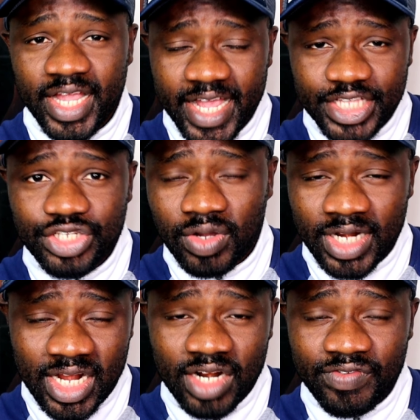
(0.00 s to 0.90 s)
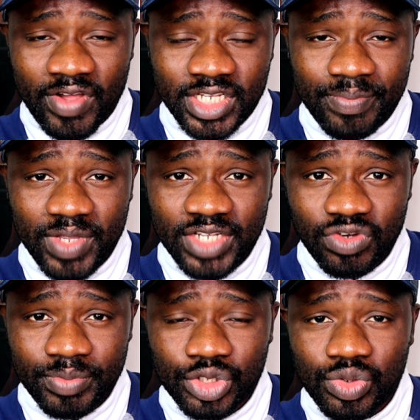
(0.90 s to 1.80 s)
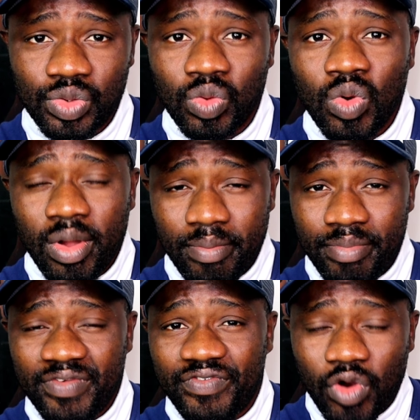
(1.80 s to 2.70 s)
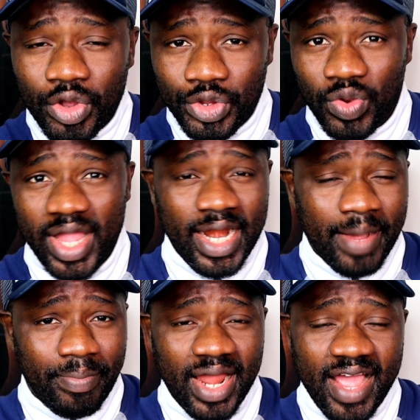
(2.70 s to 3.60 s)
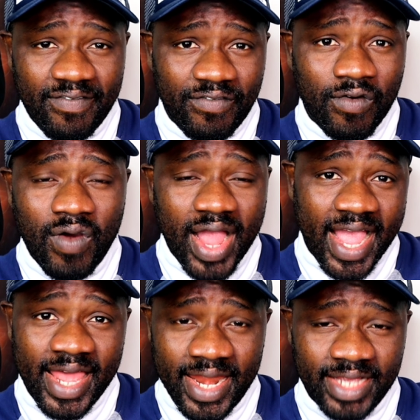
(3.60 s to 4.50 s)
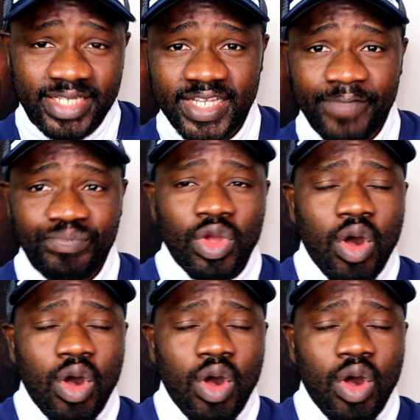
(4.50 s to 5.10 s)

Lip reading: Get your letter of acceptance from the school before you can apply for NSC.